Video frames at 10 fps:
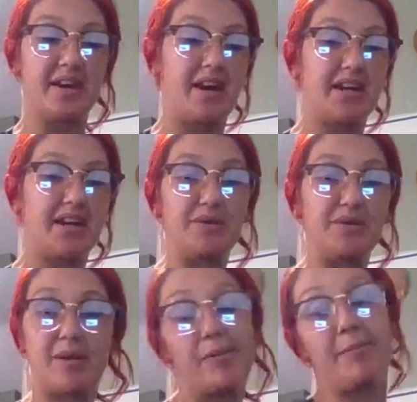I used
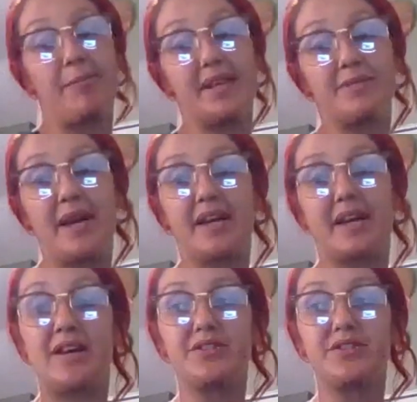the plant-based pack.
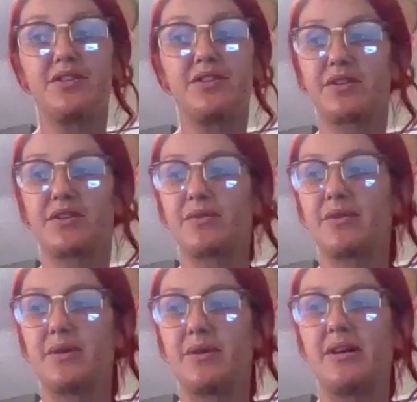I also looked through